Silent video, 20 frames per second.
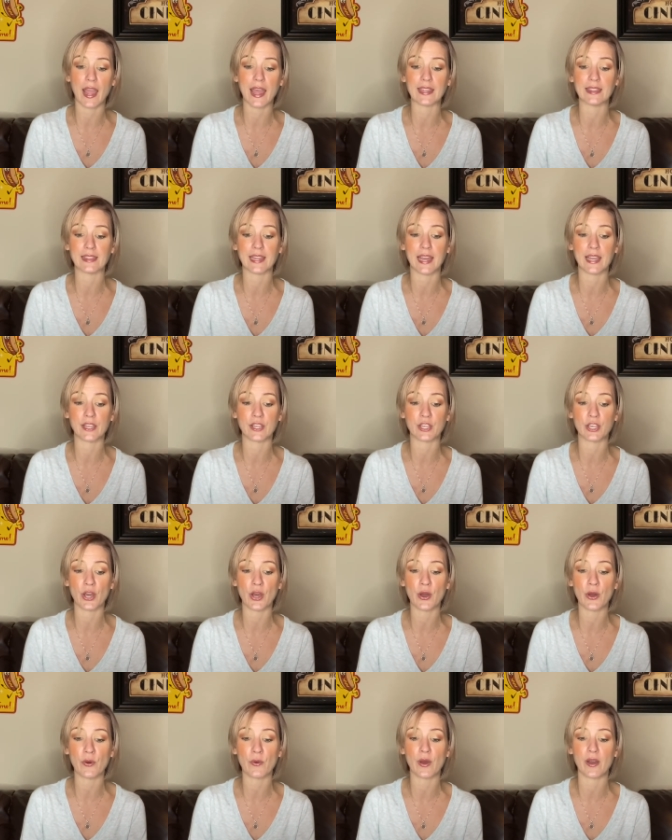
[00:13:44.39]
and let
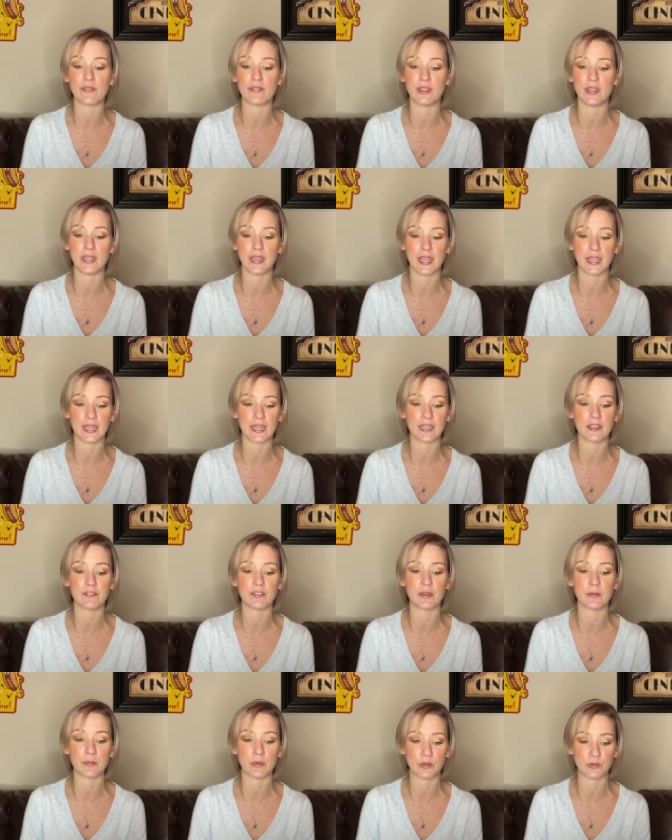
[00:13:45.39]
go of the negative
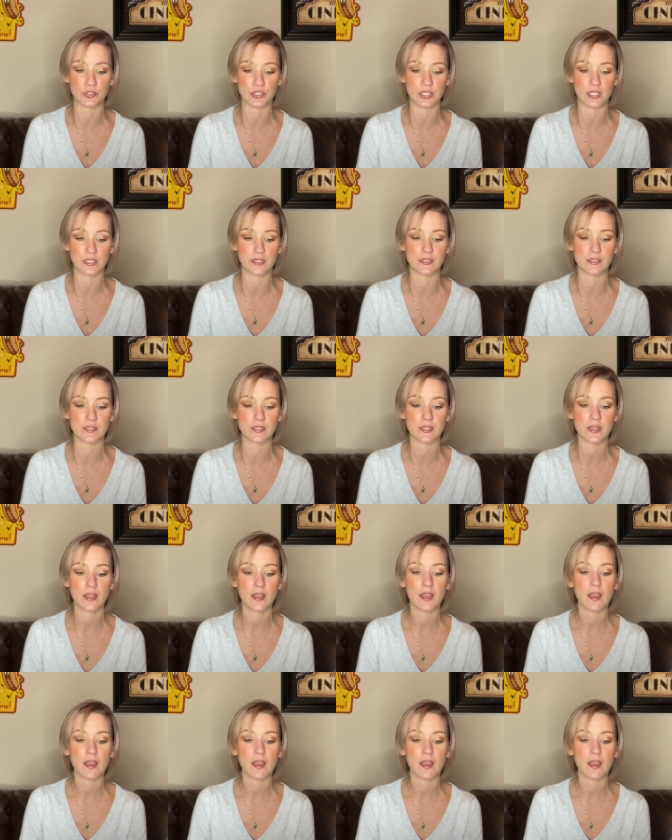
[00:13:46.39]
emotions.